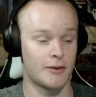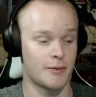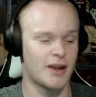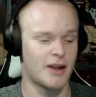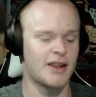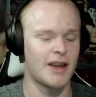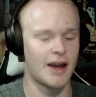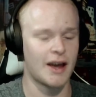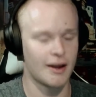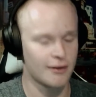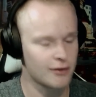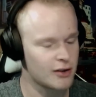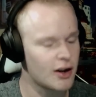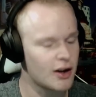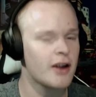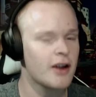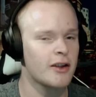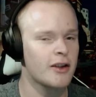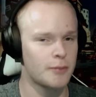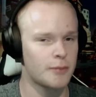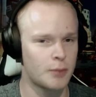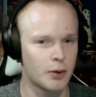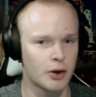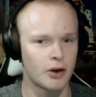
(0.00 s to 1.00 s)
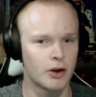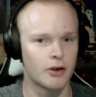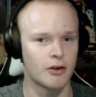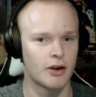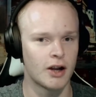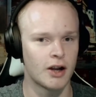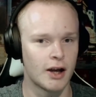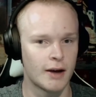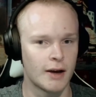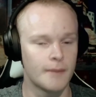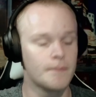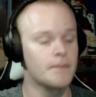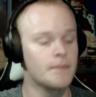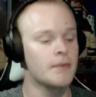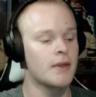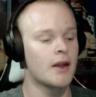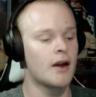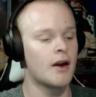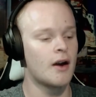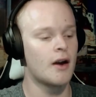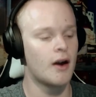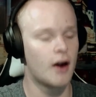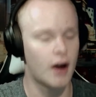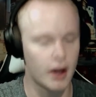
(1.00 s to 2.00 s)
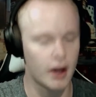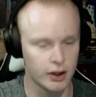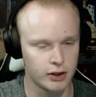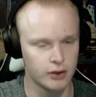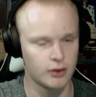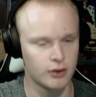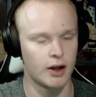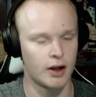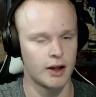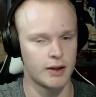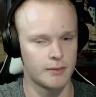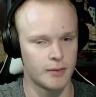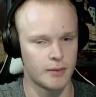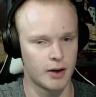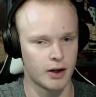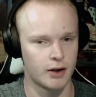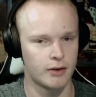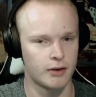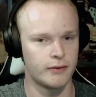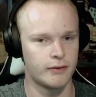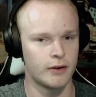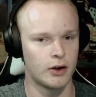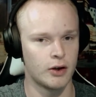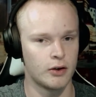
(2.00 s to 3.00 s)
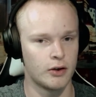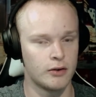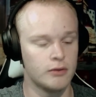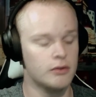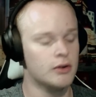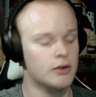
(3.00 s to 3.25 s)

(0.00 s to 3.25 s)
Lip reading: Yeah, slight spoiler alert. I do like the microphone.